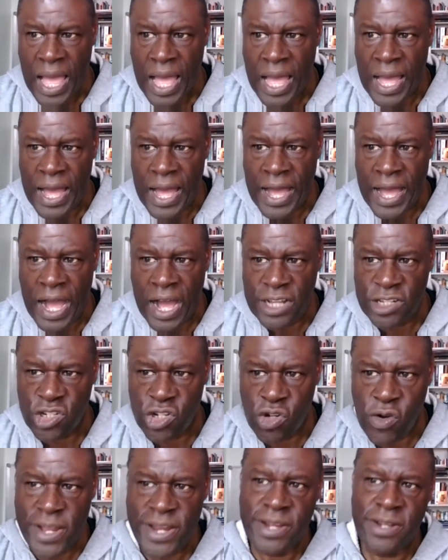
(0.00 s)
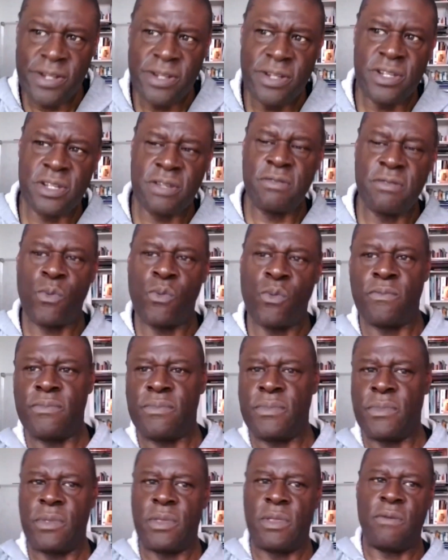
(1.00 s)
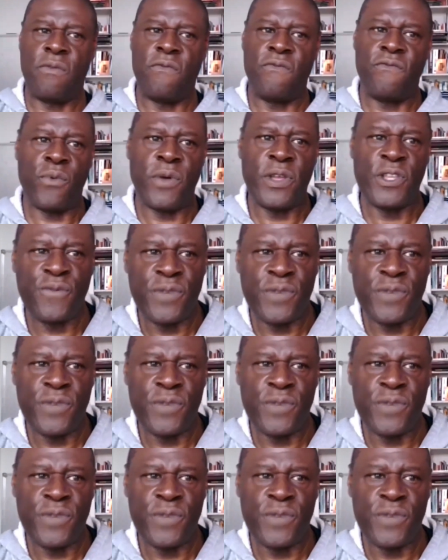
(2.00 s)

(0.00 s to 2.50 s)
I joined Voice